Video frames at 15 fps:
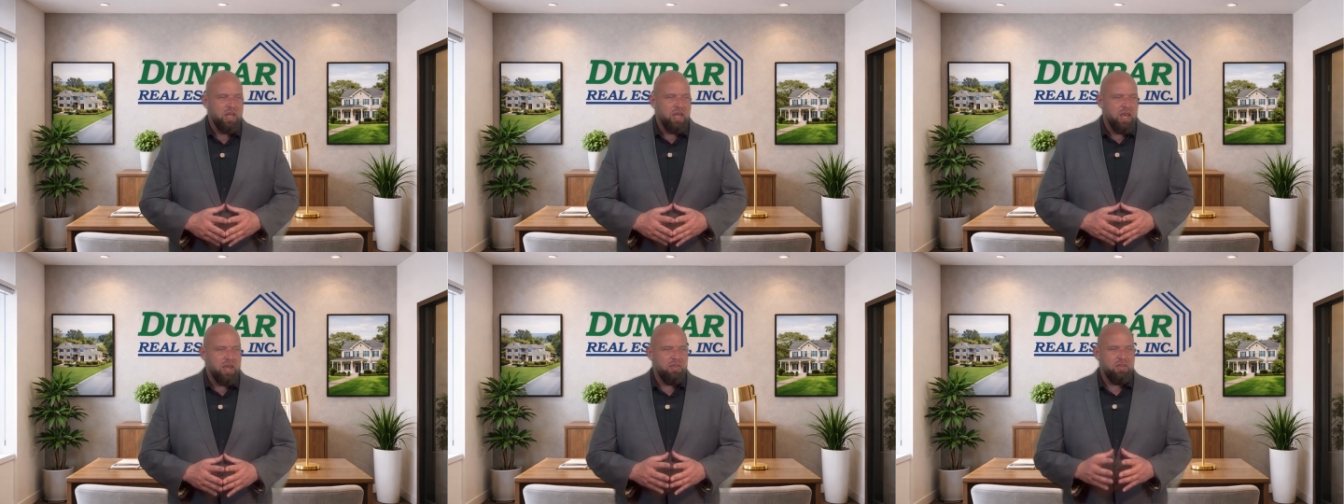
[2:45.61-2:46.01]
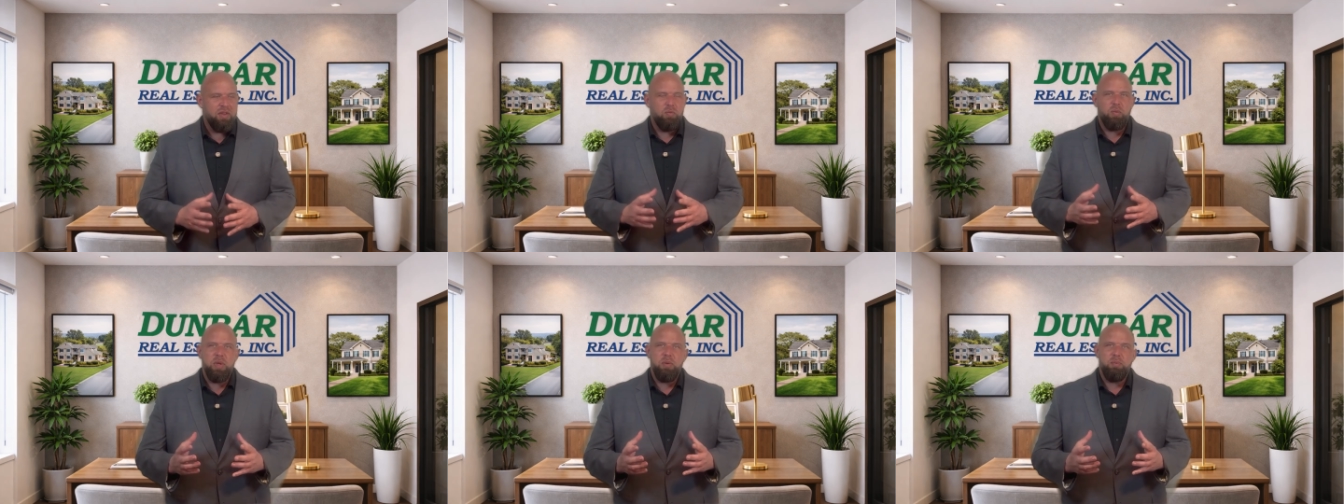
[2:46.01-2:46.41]
And
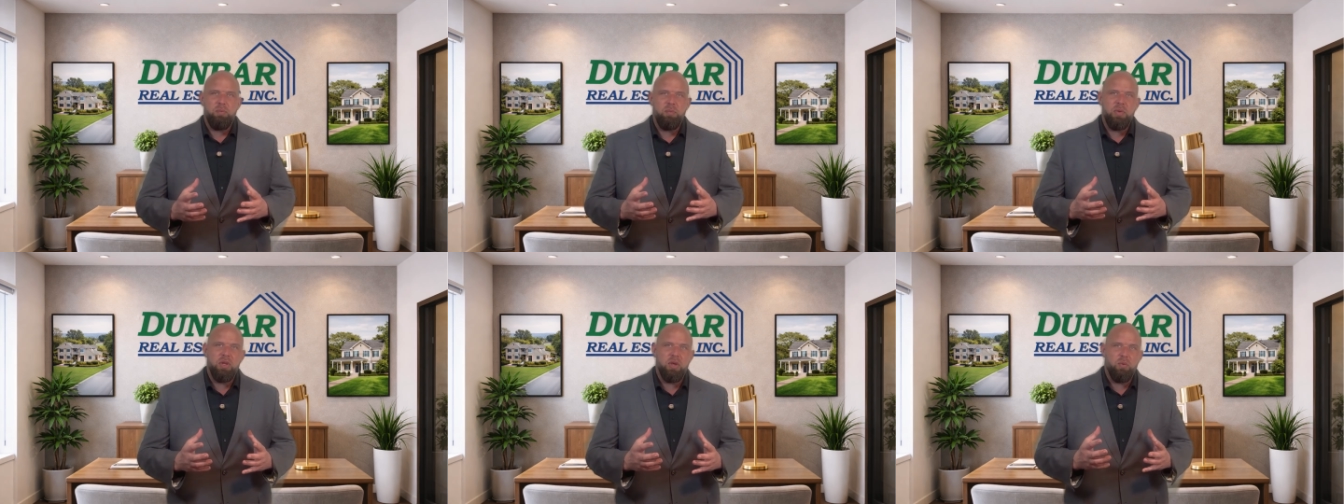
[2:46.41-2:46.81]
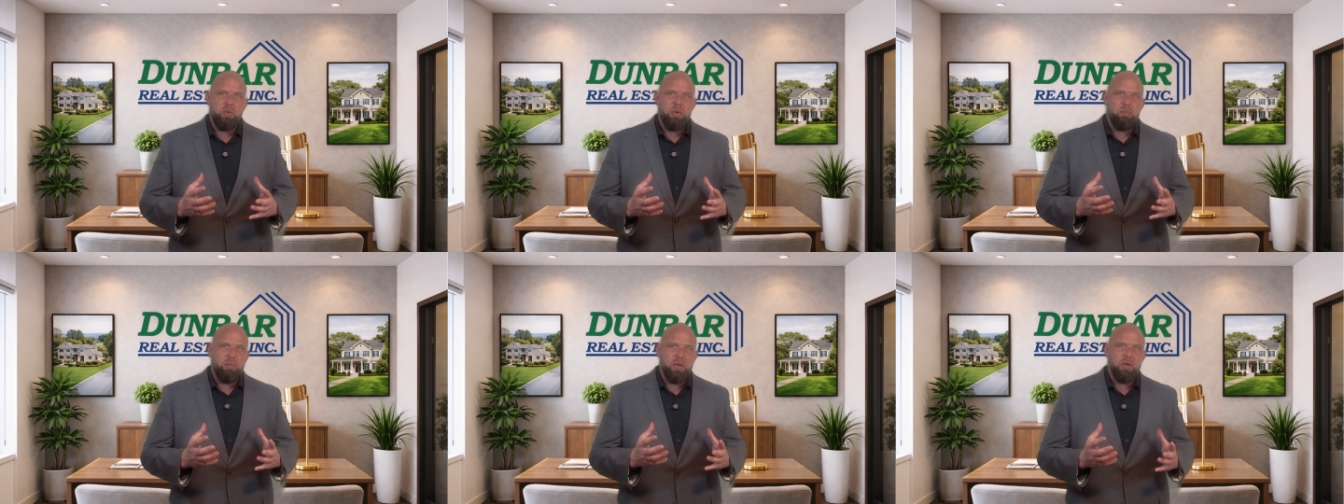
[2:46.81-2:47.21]
then
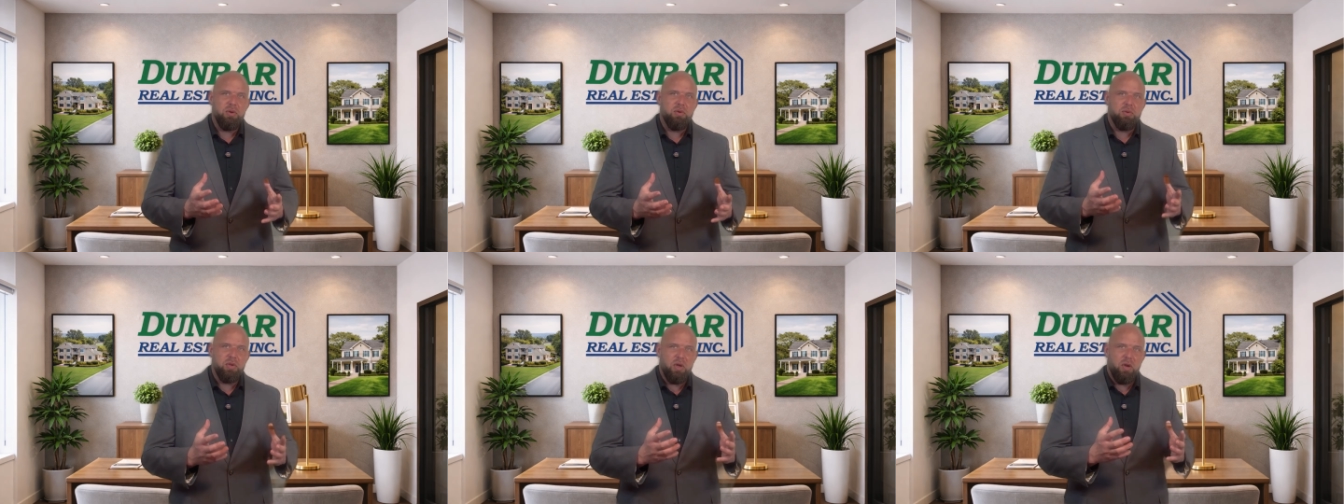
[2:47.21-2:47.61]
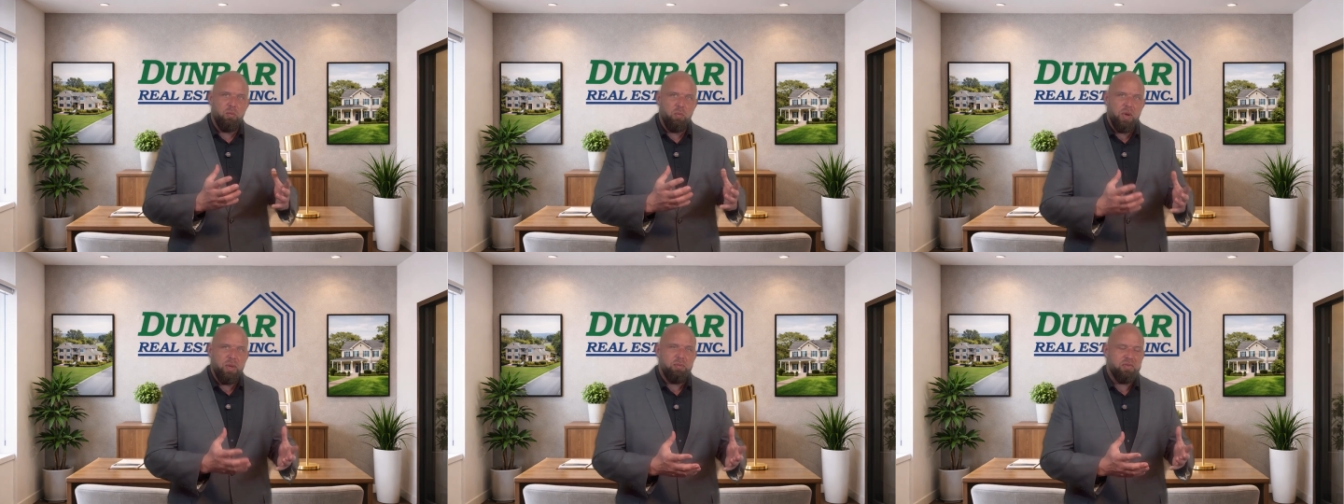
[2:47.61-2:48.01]
we build a
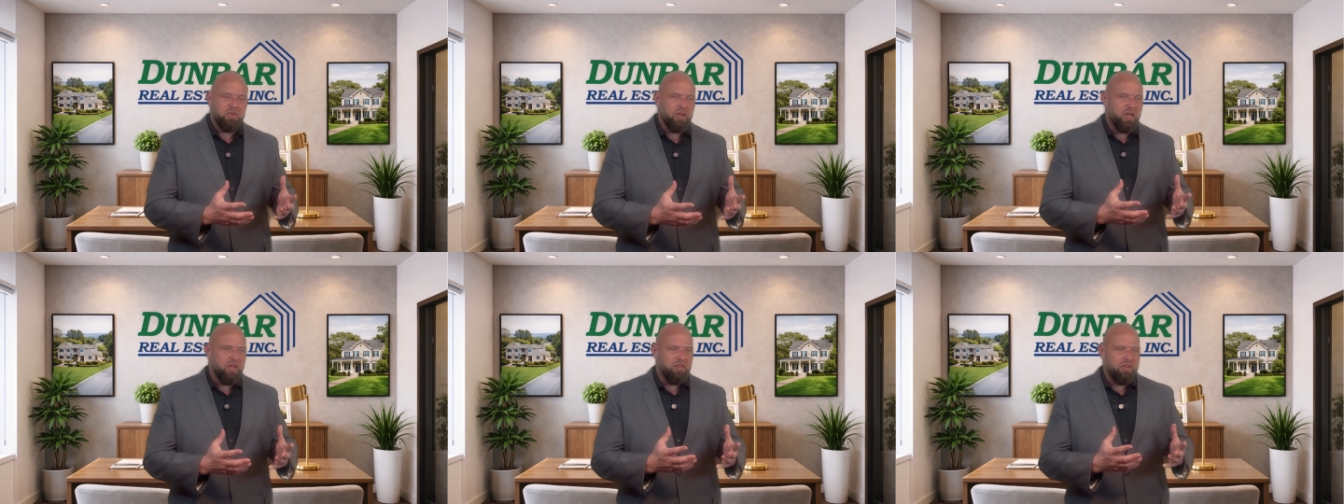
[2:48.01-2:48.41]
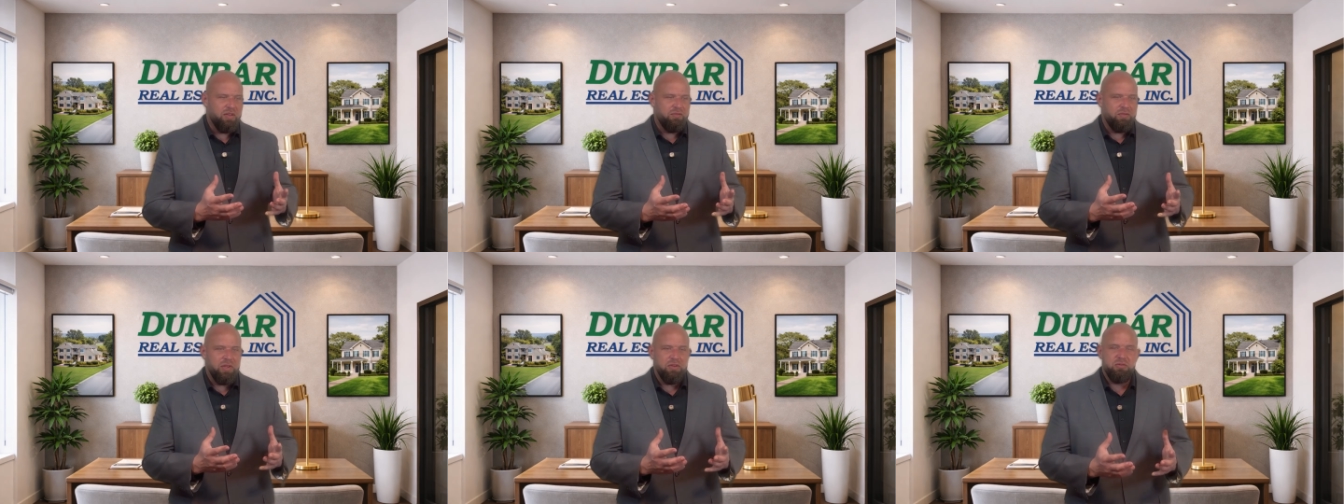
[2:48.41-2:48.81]
website
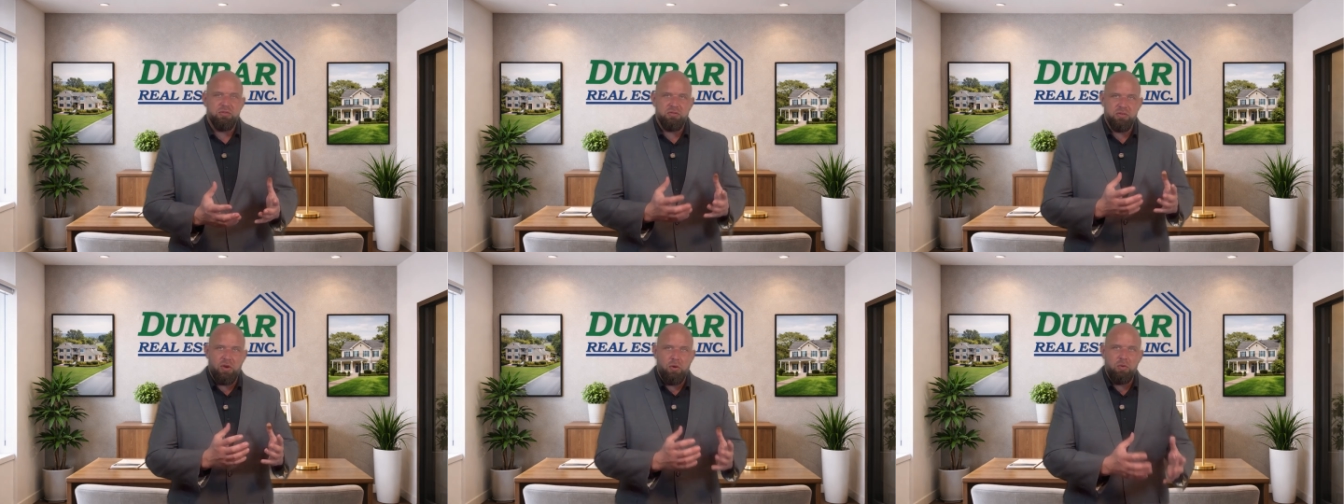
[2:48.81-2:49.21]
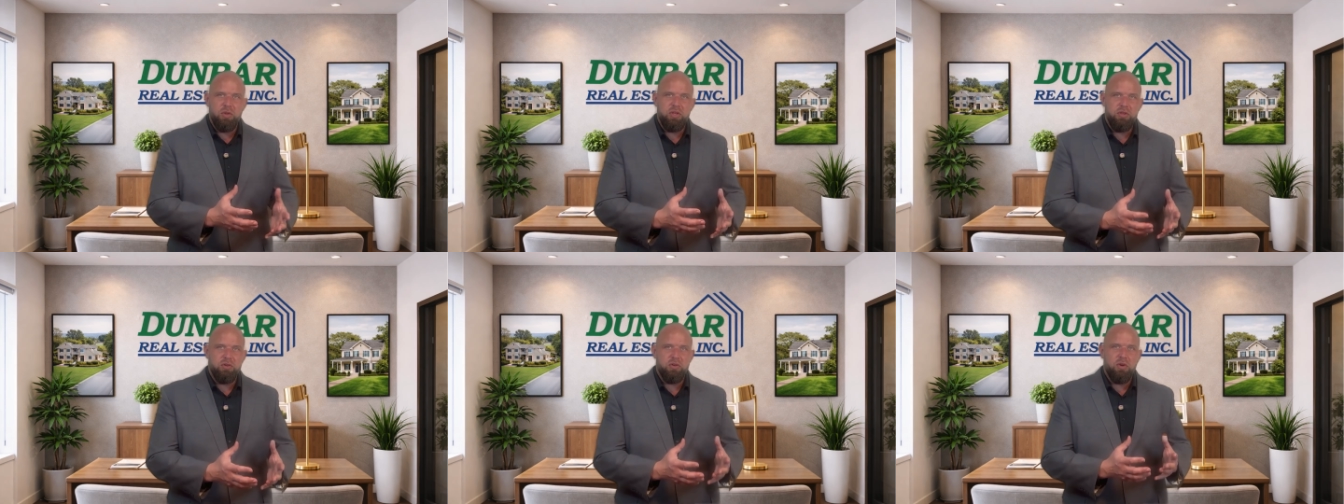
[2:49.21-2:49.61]
that features
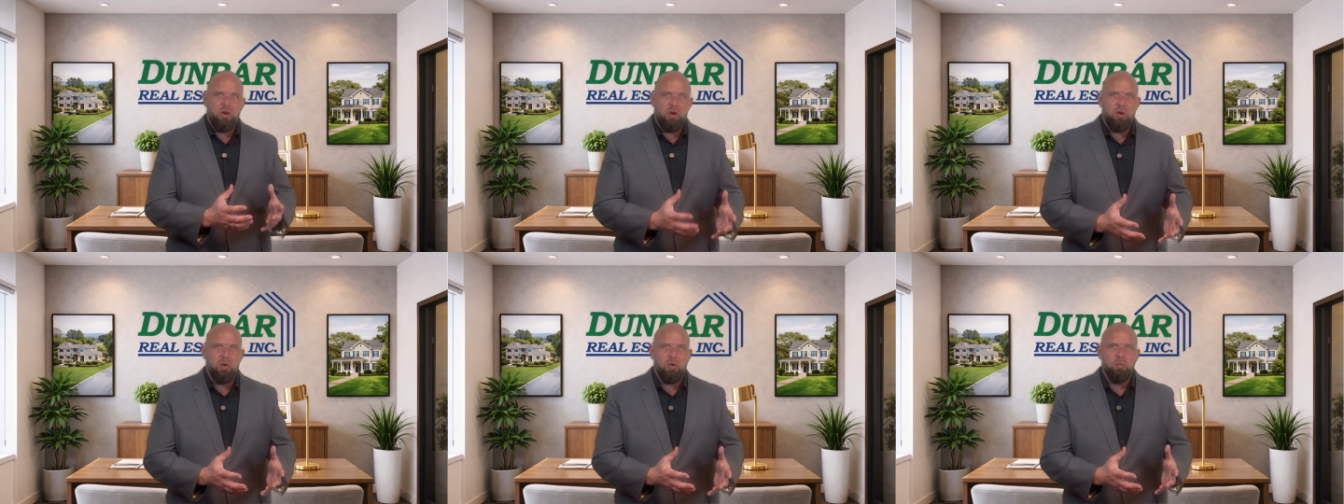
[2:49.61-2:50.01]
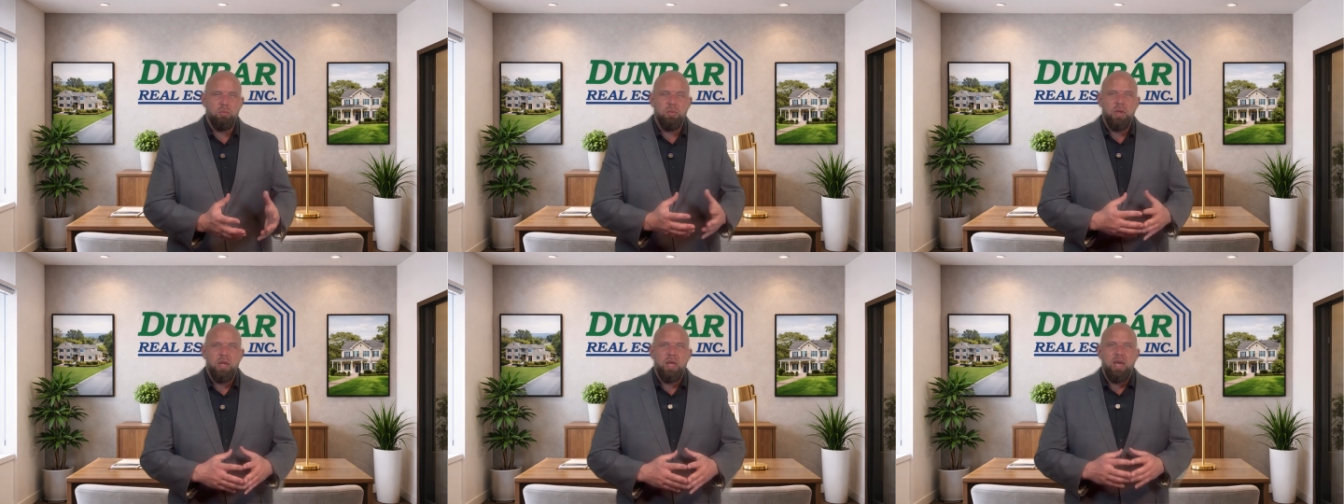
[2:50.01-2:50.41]
only your home,